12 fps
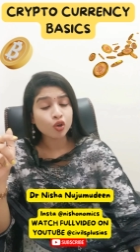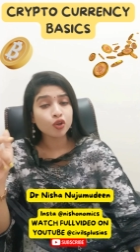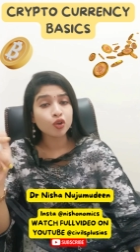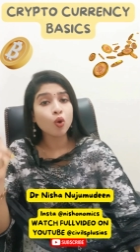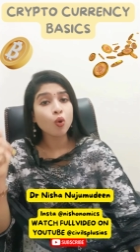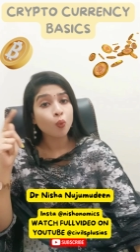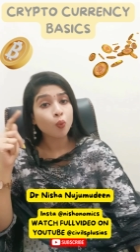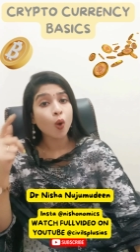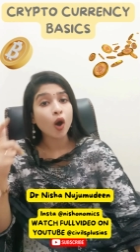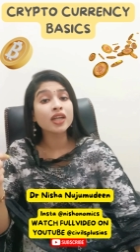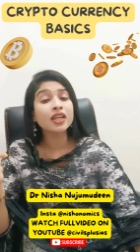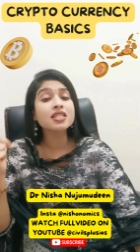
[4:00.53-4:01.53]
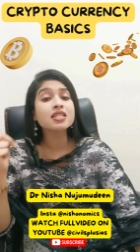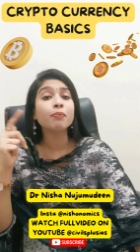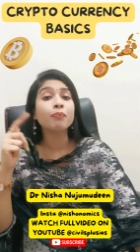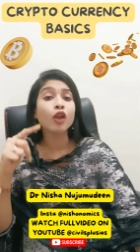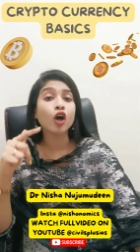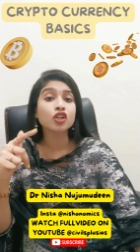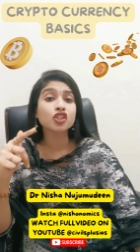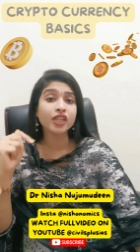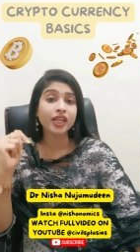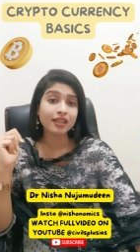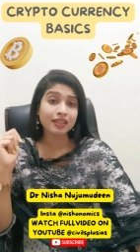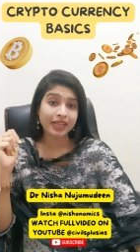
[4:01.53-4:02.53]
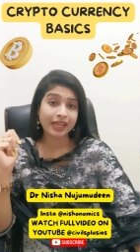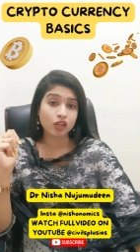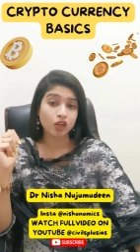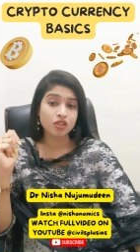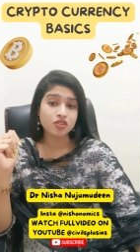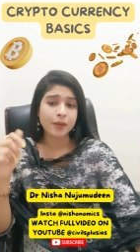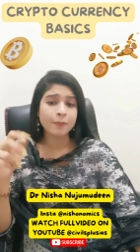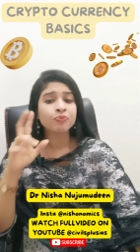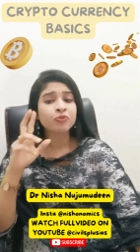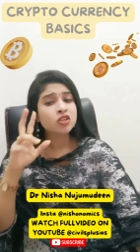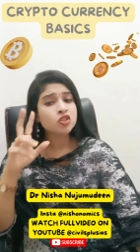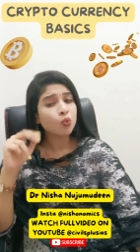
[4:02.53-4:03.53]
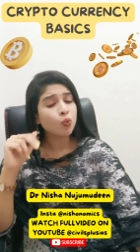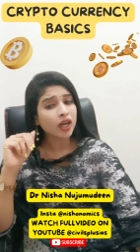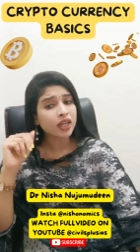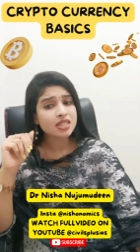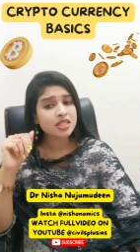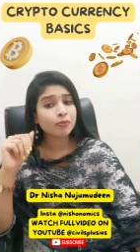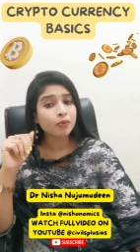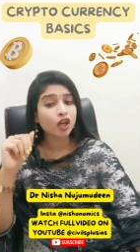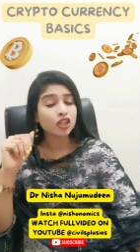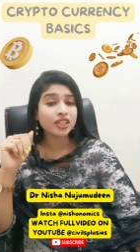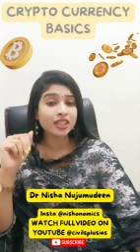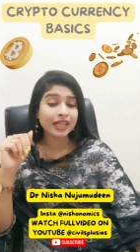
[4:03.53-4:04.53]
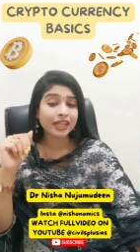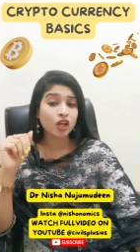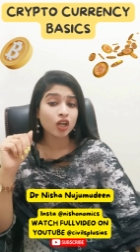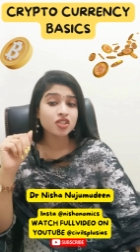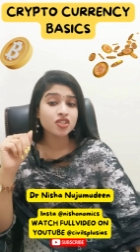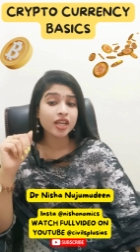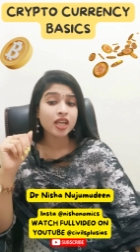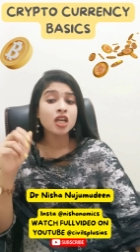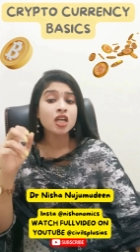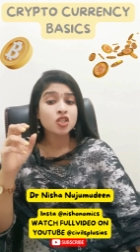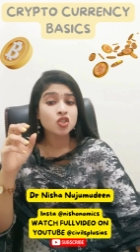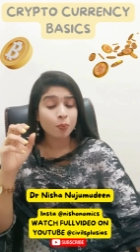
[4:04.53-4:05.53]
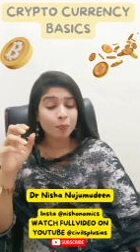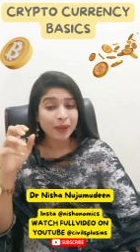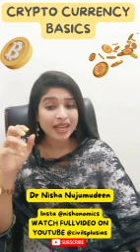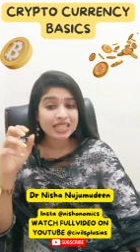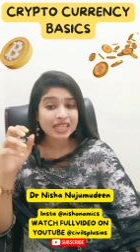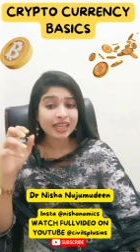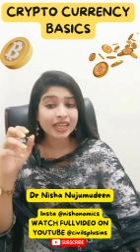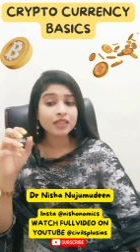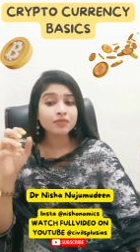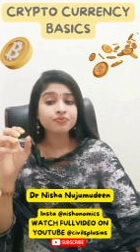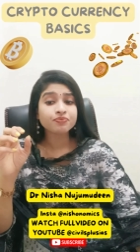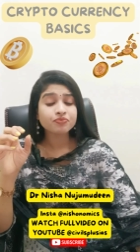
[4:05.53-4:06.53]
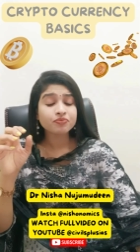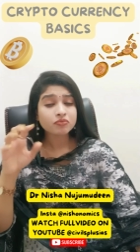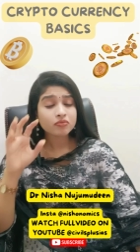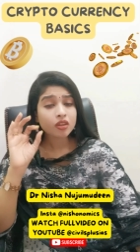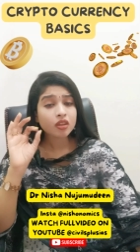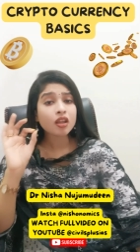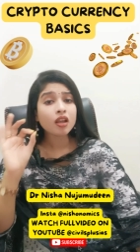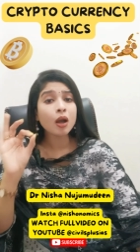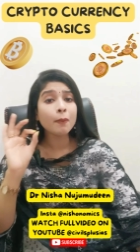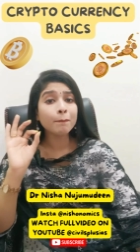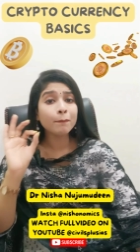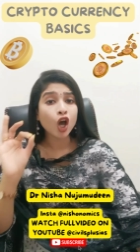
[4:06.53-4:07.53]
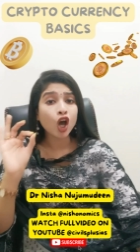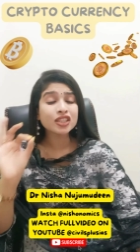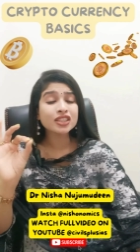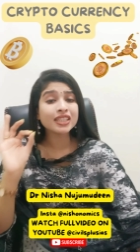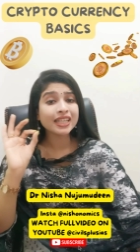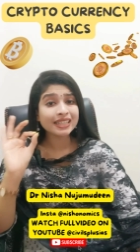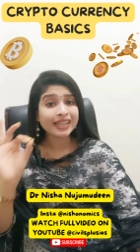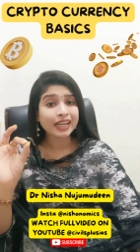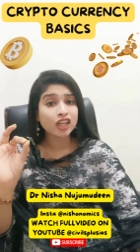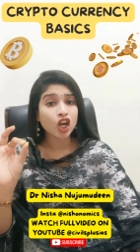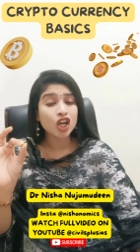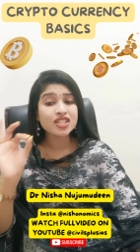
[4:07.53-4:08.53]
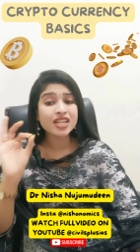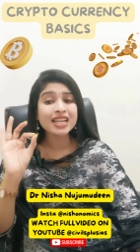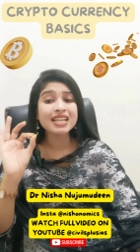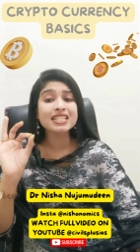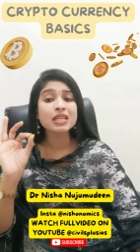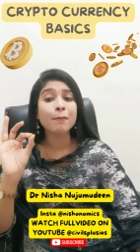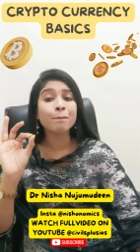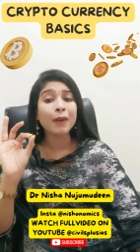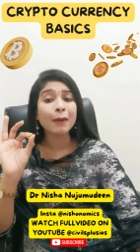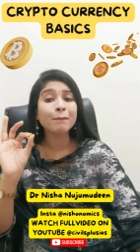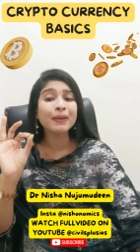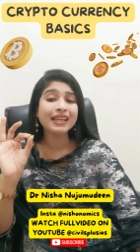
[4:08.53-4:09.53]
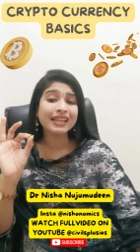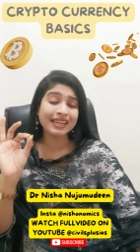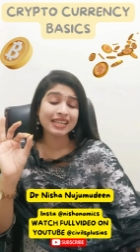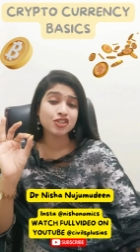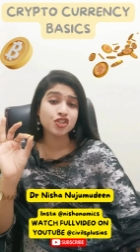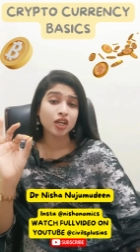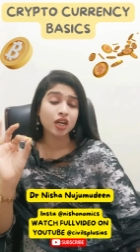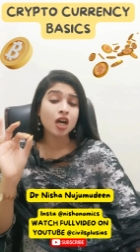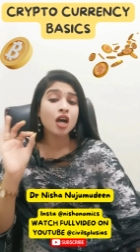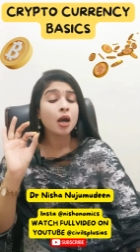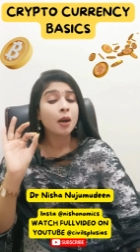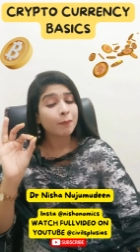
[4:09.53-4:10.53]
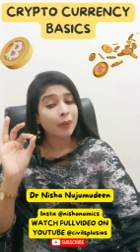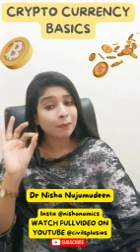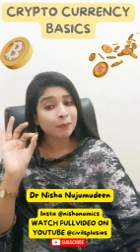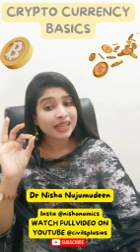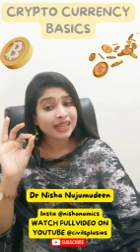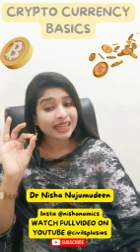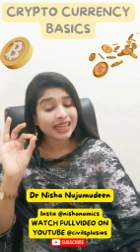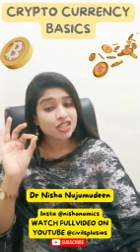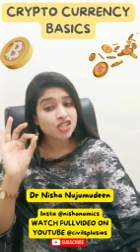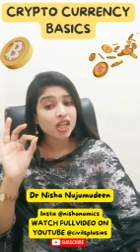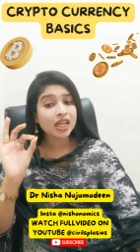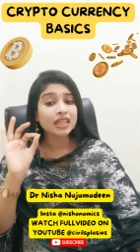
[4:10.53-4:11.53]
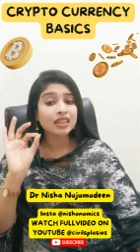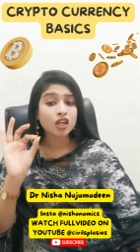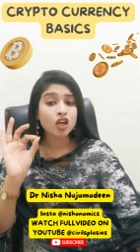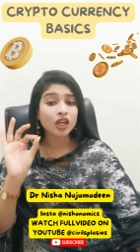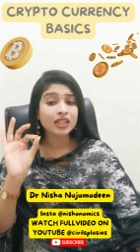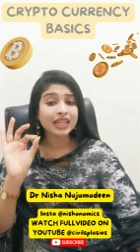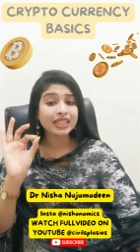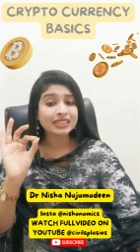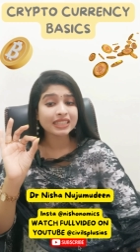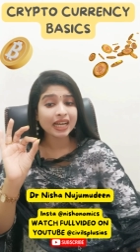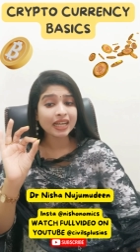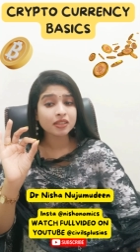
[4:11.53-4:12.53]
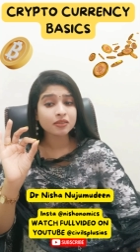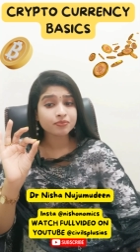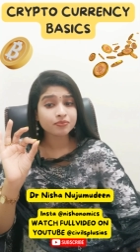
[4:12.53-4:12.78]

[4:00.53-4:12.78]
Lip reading: know what is a blockchain technology. So what is a blockchain technology? So basically, a blockchain technology is a public ledger. Public ledger in the context that